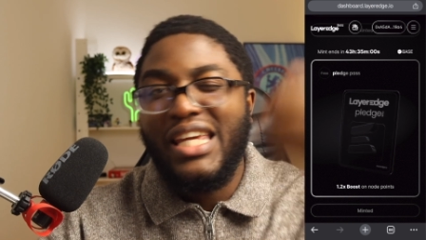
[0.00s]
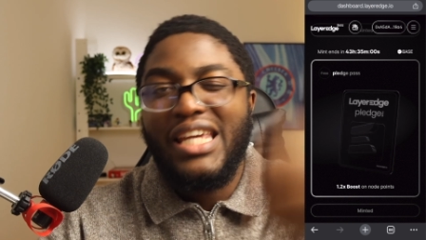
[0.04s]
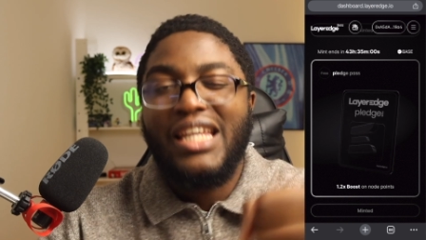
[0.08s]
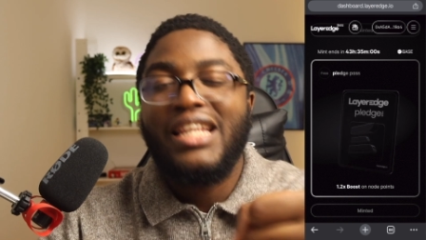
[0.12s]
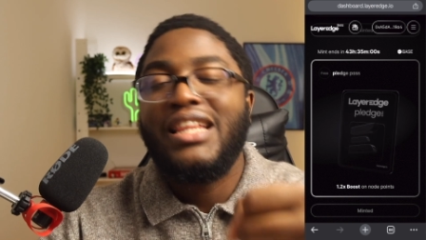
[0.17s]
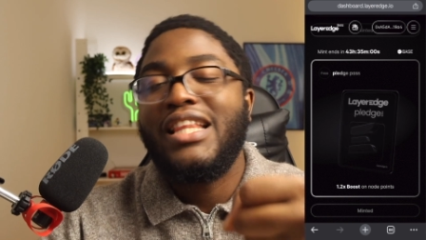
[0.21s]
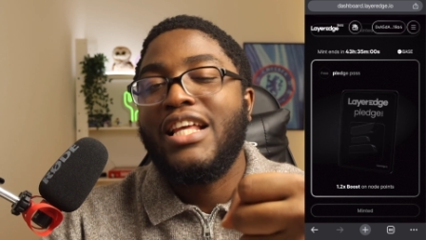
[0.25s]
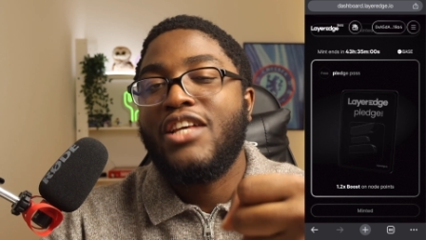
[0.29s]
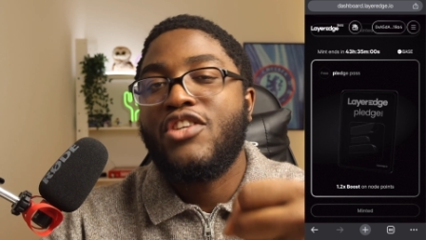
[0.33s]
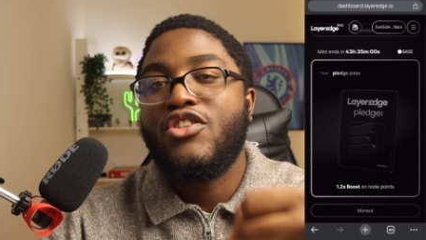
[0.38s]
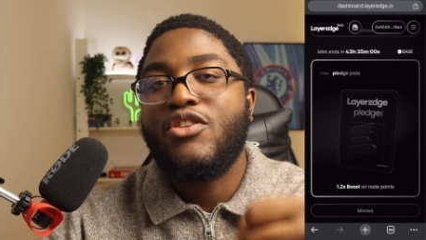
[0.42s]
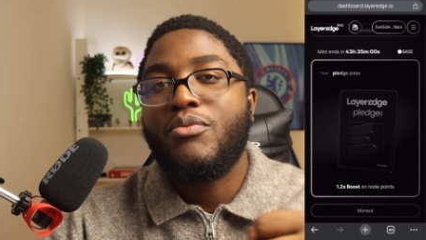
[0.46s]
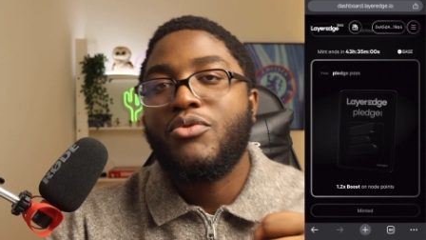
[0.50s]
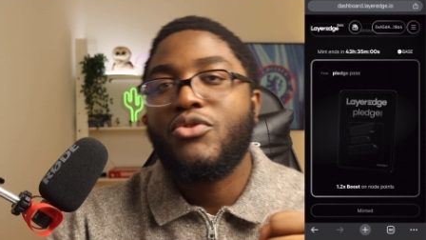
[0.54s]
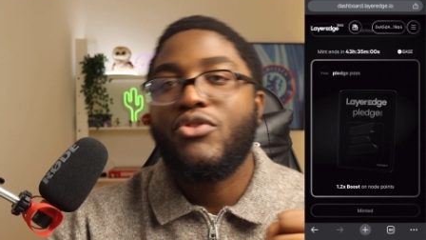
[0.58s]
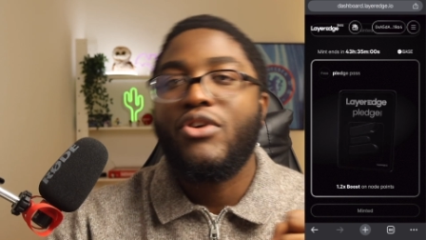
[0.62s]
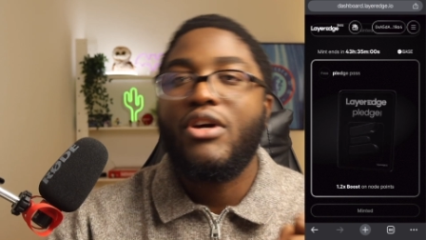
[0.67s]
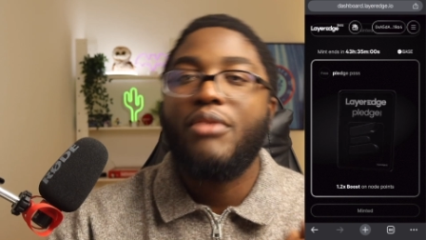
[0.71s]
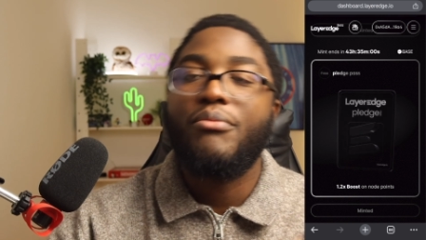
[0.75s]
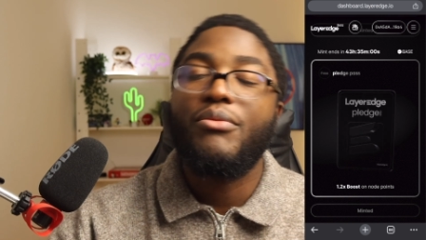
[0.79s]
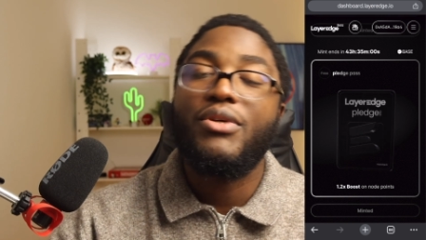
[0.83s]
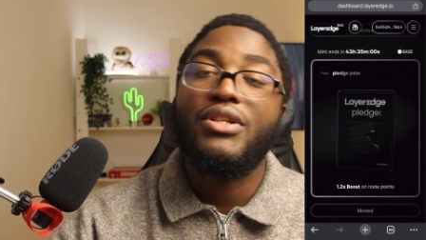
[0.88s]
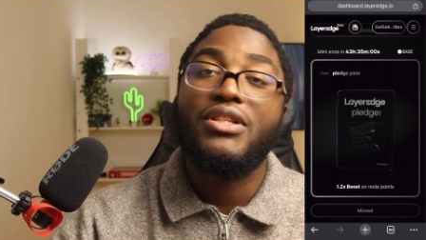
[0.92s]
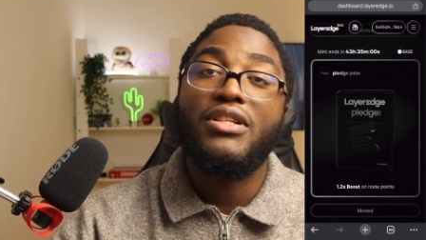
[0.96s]
hit that
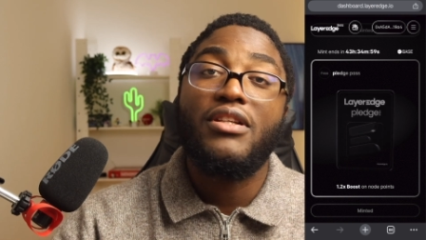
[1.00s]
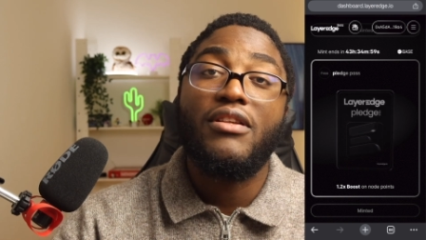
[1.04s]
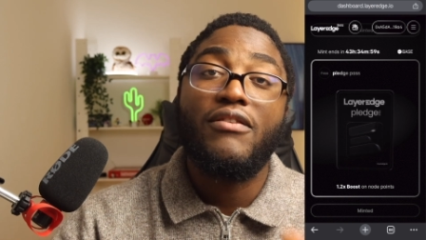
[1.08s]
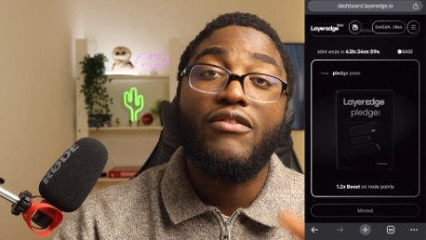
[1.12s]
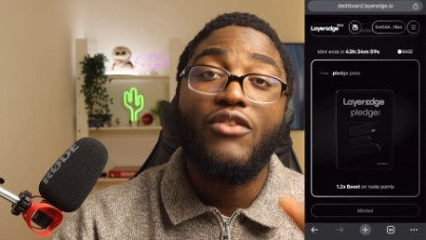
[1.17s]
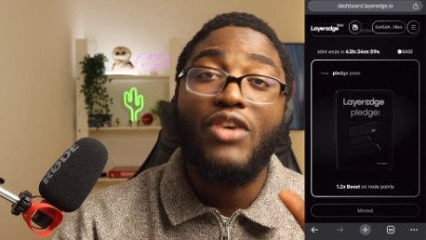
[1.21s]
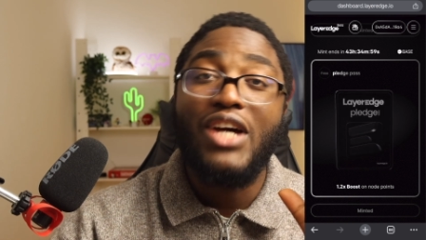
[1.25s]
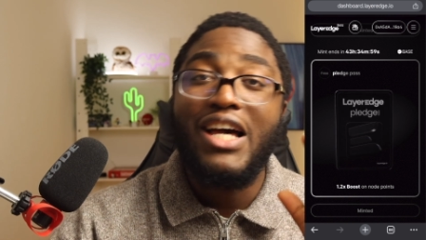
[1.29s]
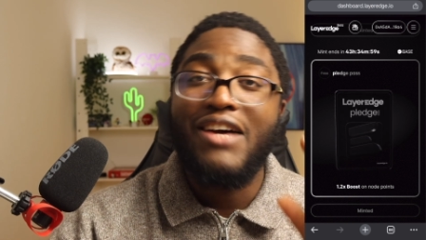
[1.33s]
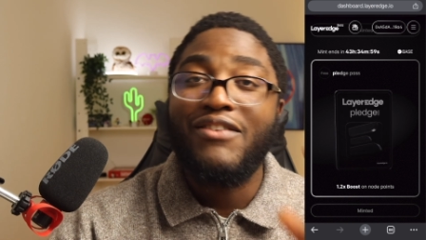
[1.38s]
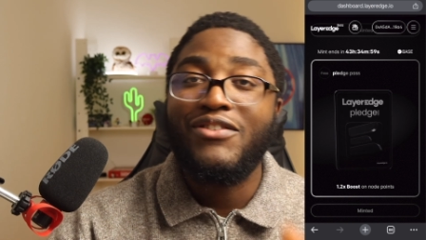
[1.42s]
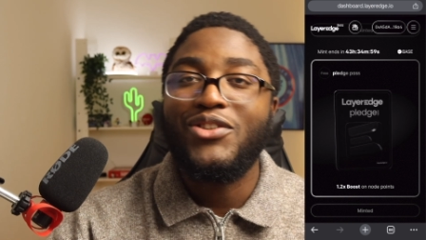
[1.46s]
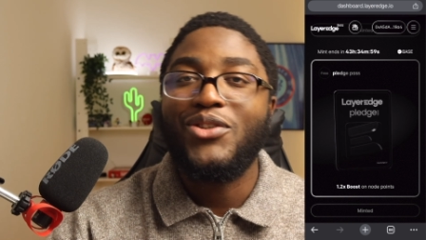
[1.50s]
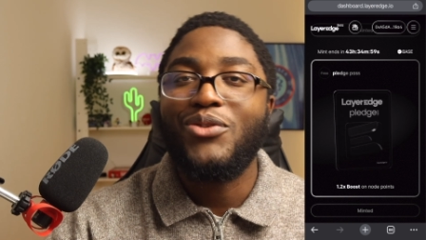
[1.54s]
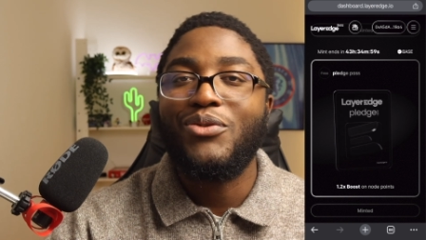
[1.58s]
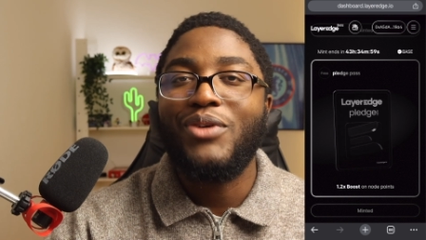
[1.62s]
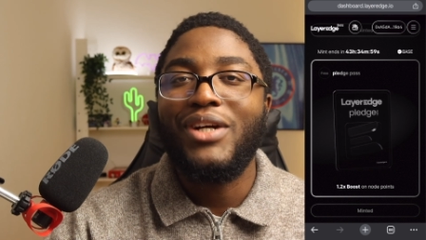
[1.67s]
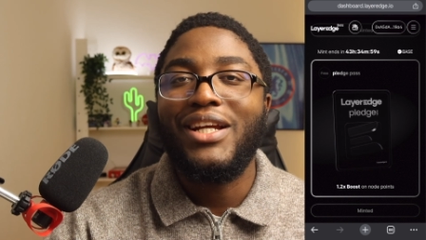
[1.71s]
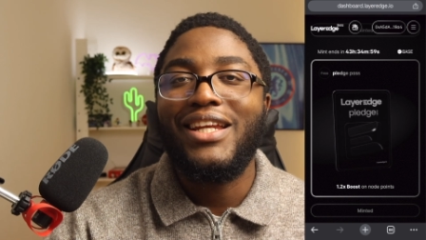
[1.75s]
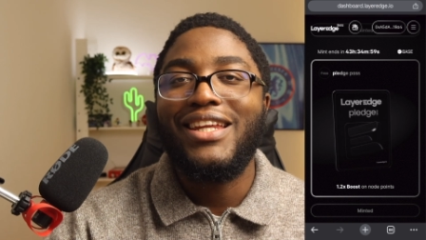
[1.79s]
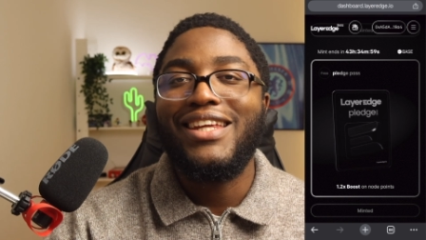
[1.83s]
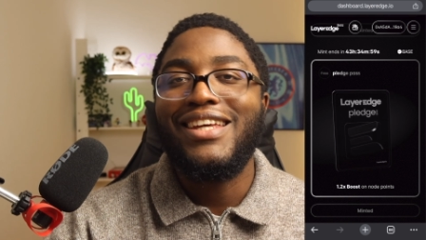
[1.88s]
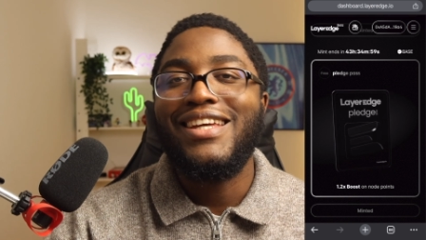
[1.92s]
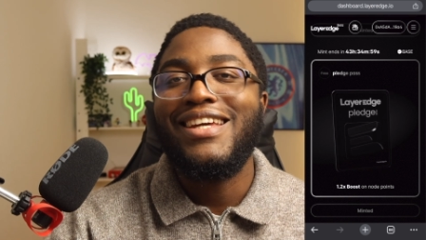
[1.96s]
subscribe button if you haven't
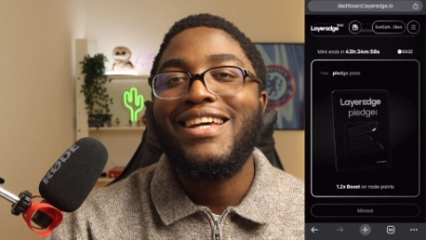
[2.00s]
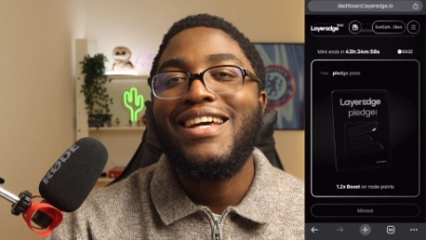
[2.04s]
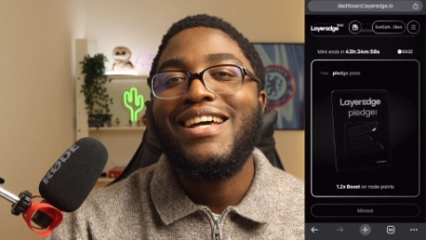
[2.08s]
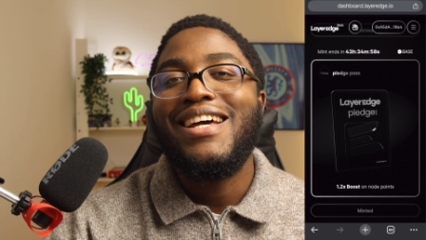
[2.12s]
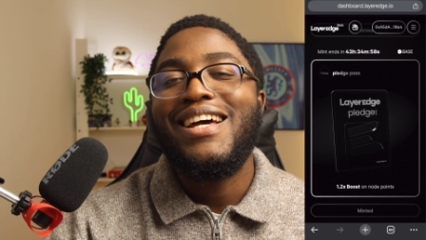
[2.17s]
already.